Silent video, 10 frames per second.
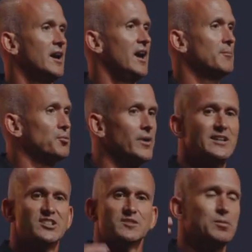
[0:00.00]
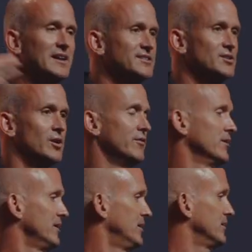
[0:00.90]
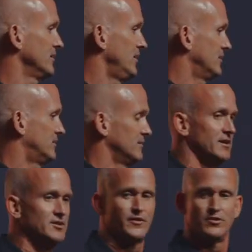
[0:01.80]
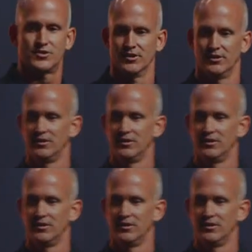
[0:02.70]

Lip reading: And pray just blessing over his future.